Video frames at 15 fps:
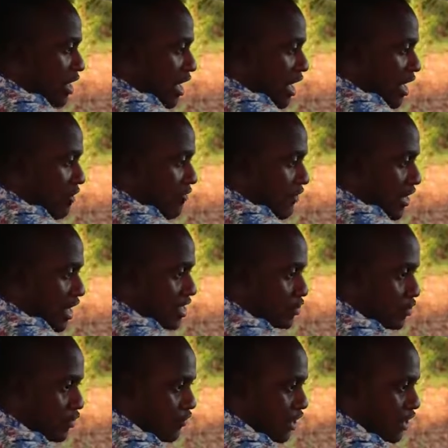air
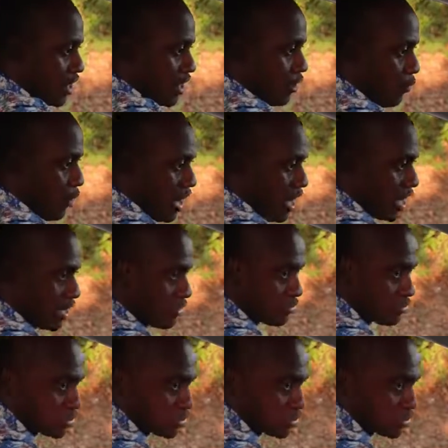vents over here, 1,